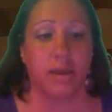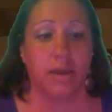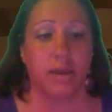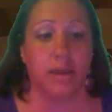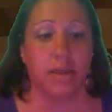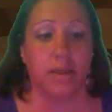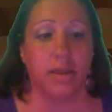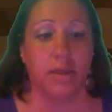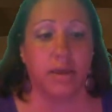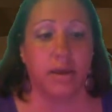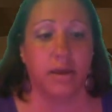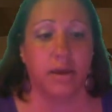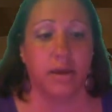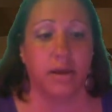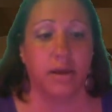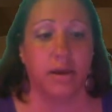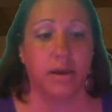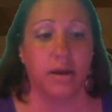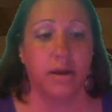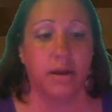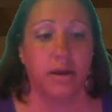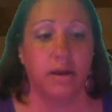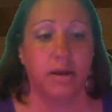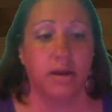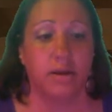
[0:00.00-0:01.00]
there.
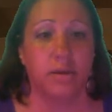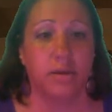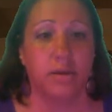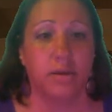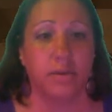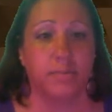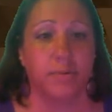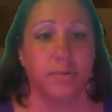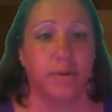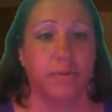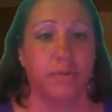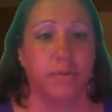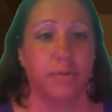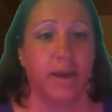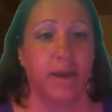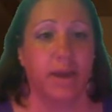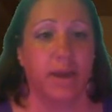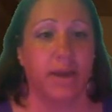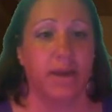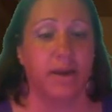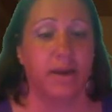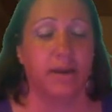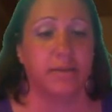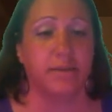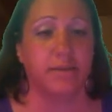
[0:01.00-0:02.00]
Just put it right
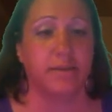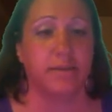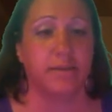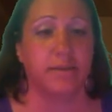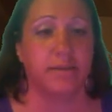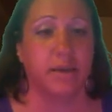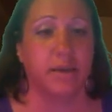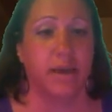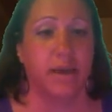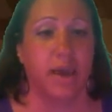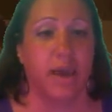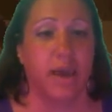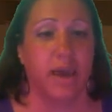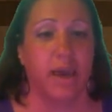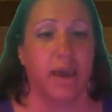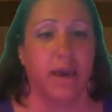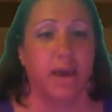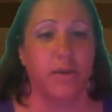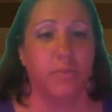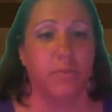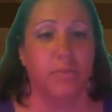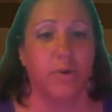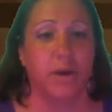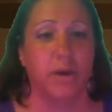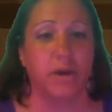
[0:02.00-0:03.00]
here.
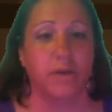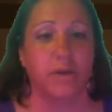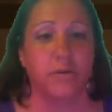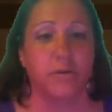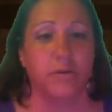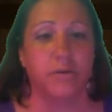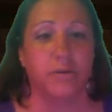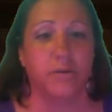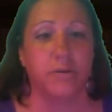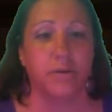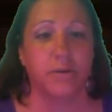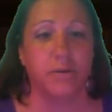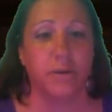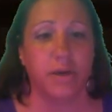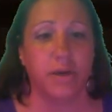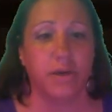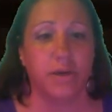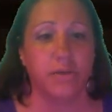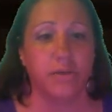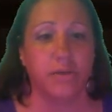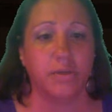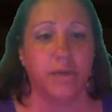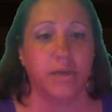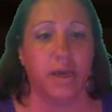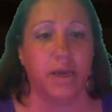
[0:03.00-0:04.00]
And what you do
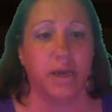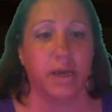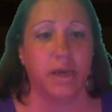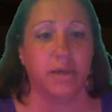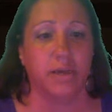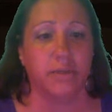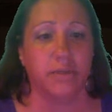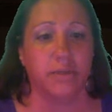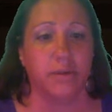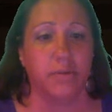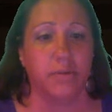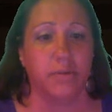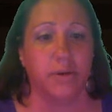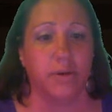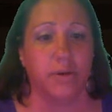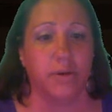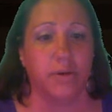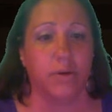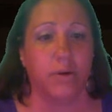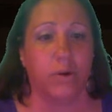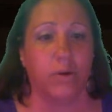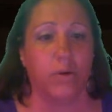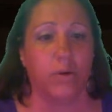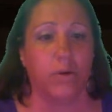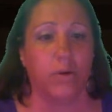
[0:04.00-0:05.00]
is you take some of your
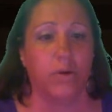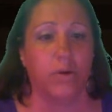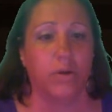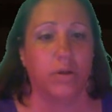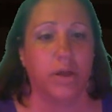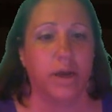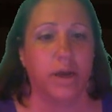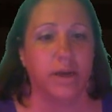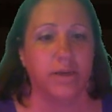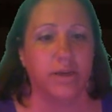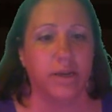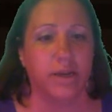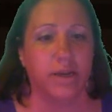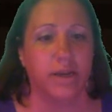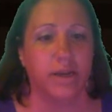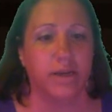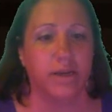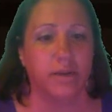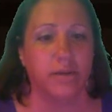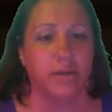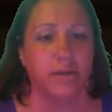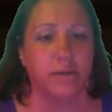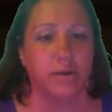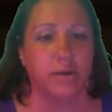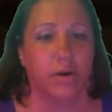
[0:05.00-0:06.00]
coal. I try not
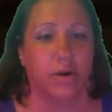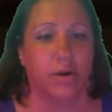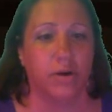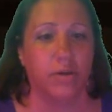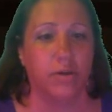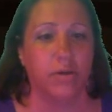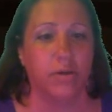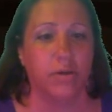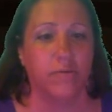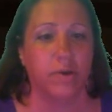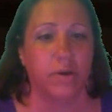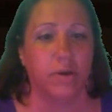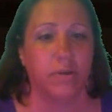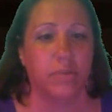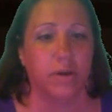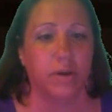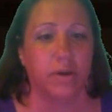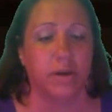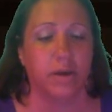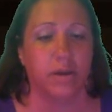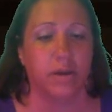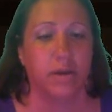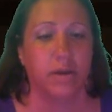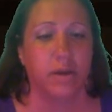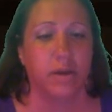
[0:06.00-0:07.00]
to use all of it,
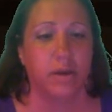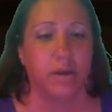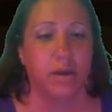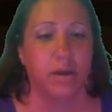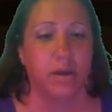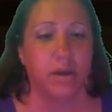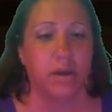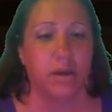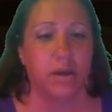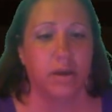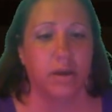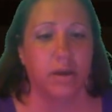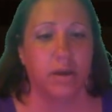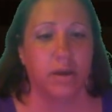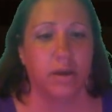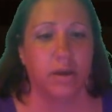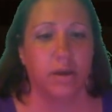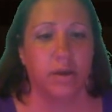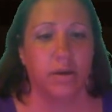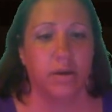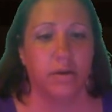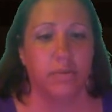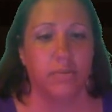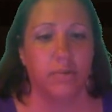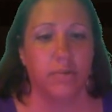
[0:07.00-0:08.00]
but you
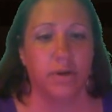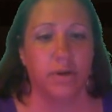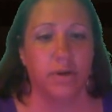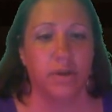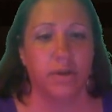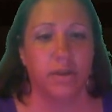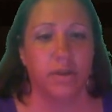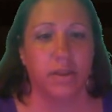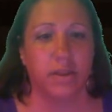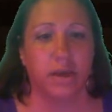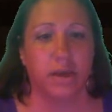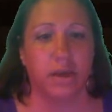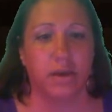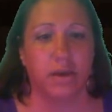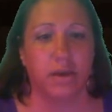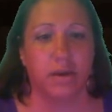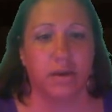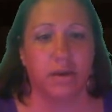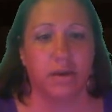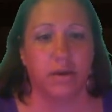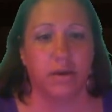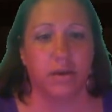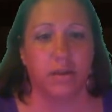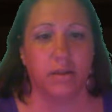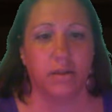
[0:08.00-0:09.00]
know, put like
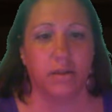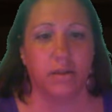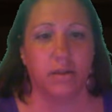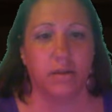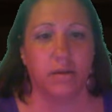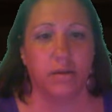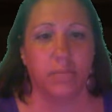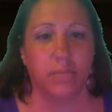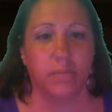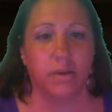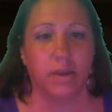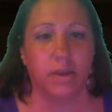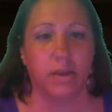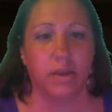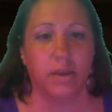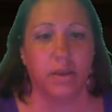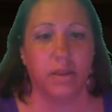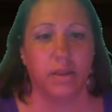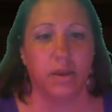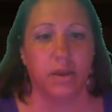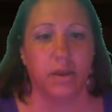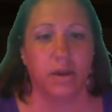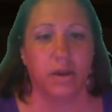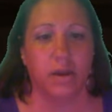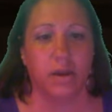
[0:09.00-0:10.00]
a little bit
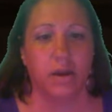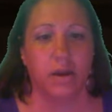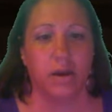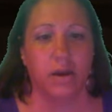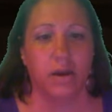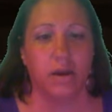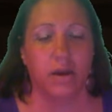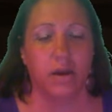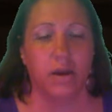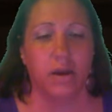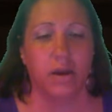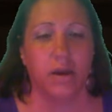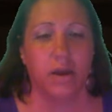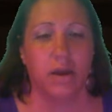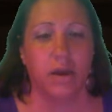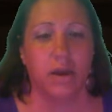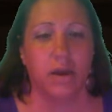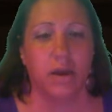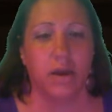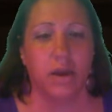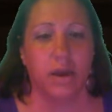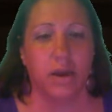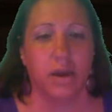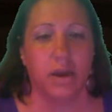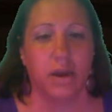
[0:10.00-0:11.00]
in there,
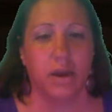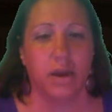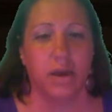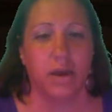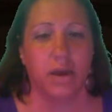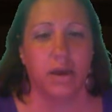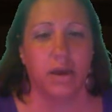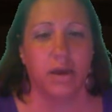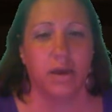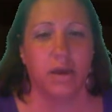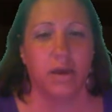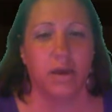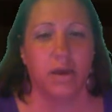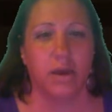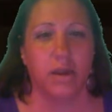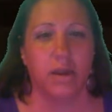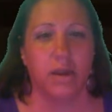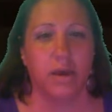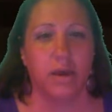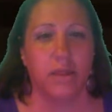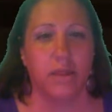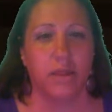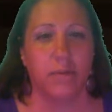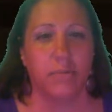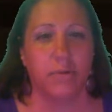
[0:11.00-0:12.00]
and
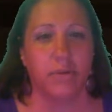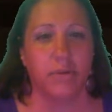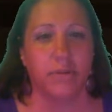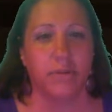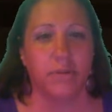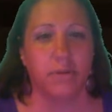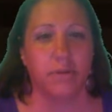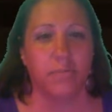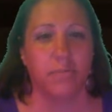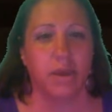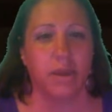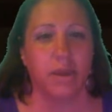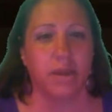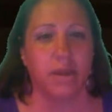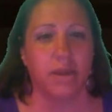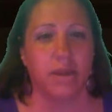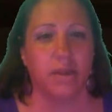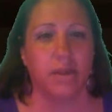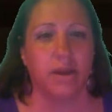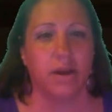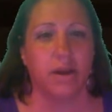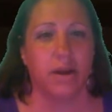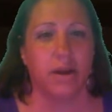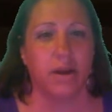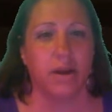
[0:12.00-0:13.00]
then put some meat in
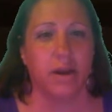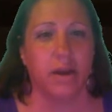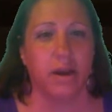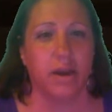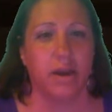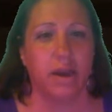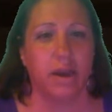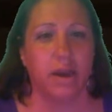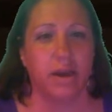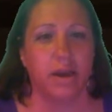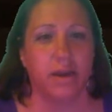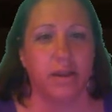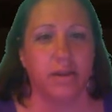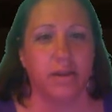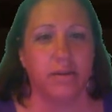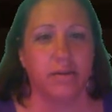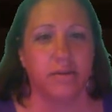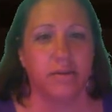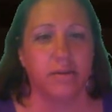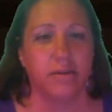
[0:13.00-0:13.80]
there. And